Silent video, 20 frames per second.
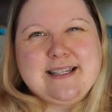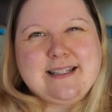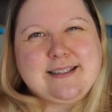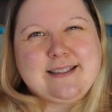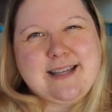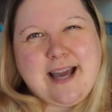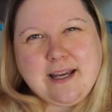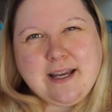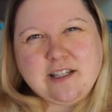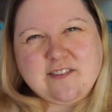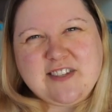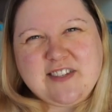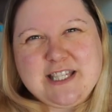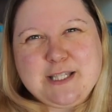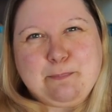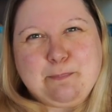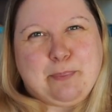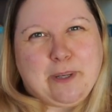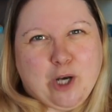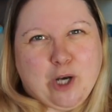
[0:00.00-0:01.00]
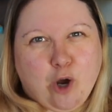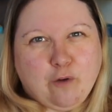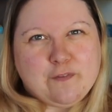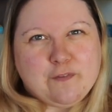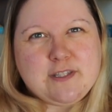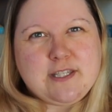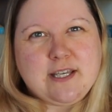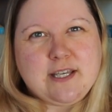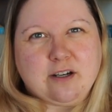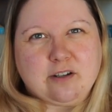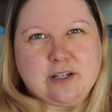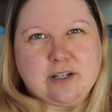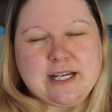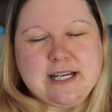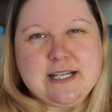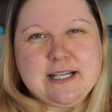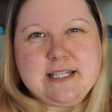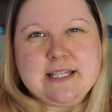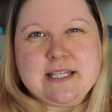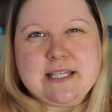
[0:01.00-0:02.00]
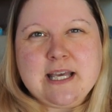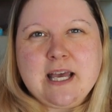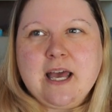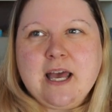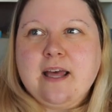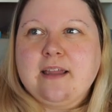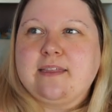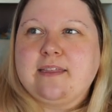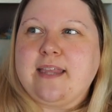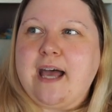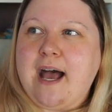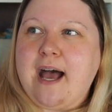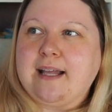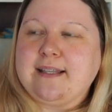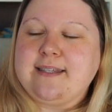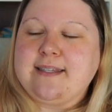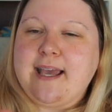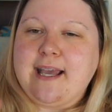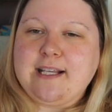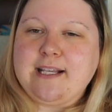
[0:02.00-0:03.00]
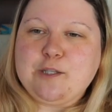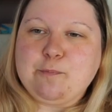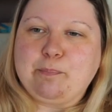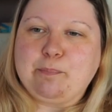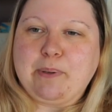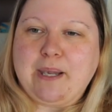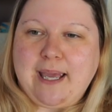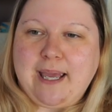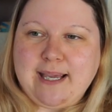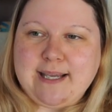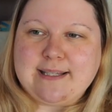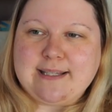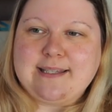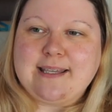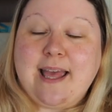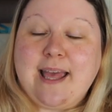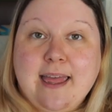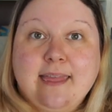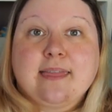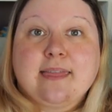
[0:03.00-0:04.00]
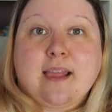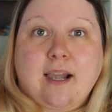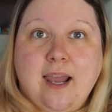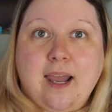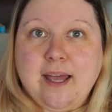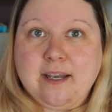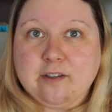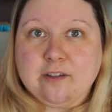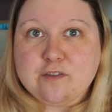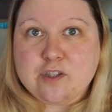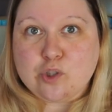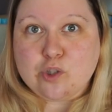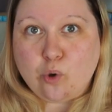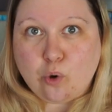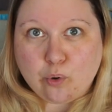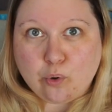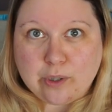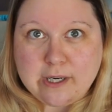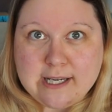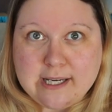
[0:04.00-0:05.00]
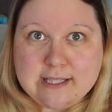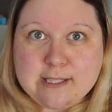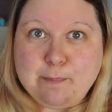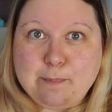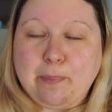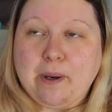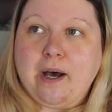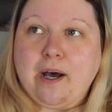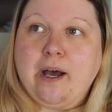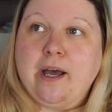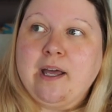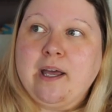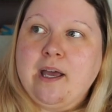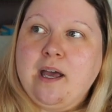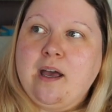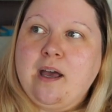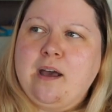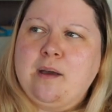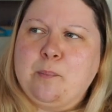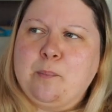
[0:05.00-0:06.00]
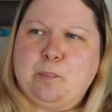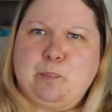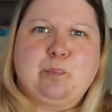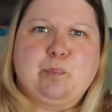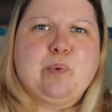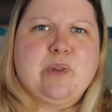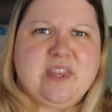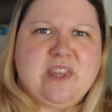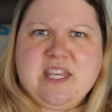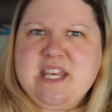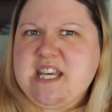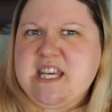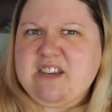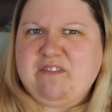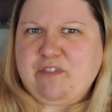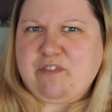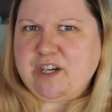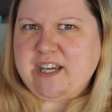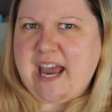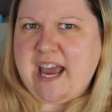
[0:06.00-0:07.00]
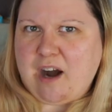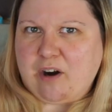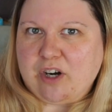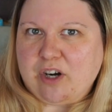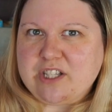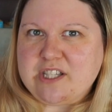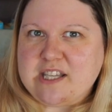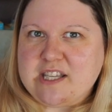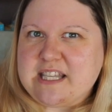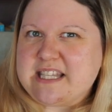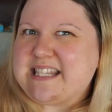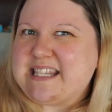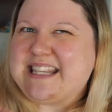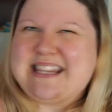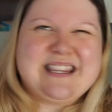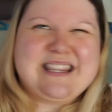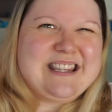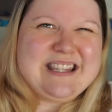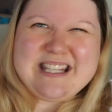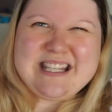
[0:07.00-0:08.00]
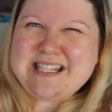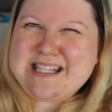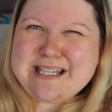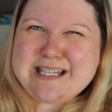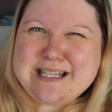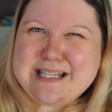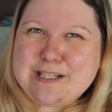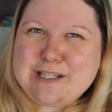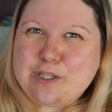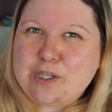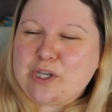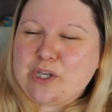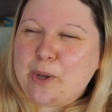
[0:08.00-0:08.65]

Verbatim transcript: kind of spin-off series that takes place in the land of stories but with different characters. This is